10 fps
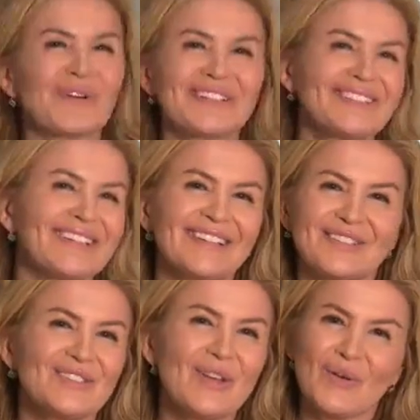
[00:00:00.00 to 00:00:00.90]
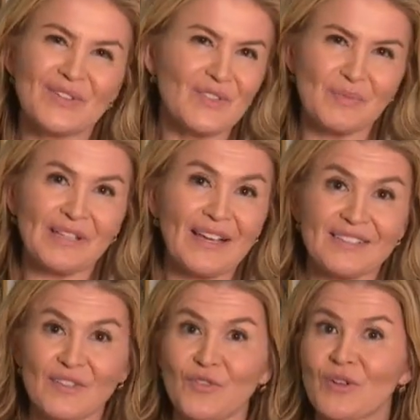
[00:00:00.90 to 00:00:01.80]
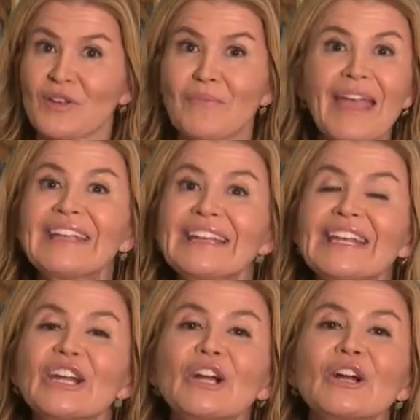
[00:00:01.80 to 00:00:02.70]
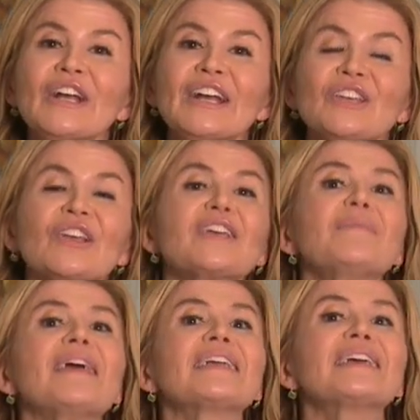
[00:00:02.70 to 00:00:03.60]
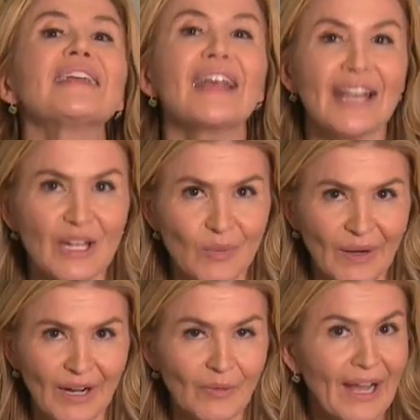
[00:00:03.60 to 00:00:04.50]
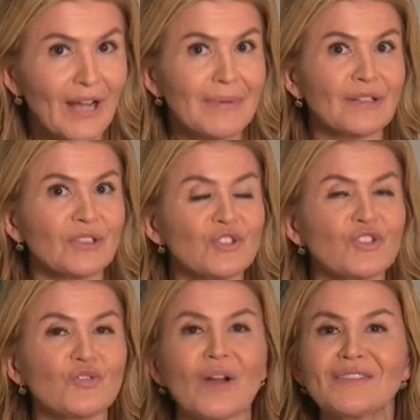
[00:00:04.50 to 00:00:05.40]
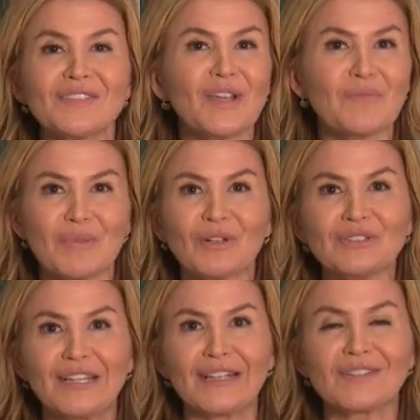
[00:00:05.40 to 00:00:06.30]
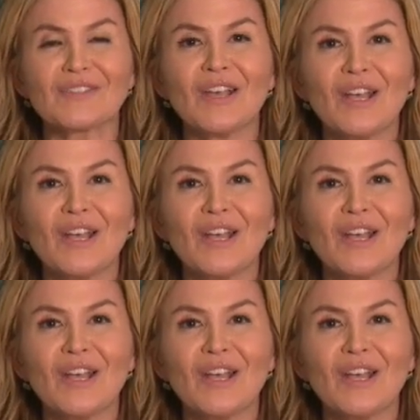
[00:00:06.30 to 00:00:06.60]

New York City is known as a place, if you can make it here, you can make it anywhere. Well, how about constructing buildings?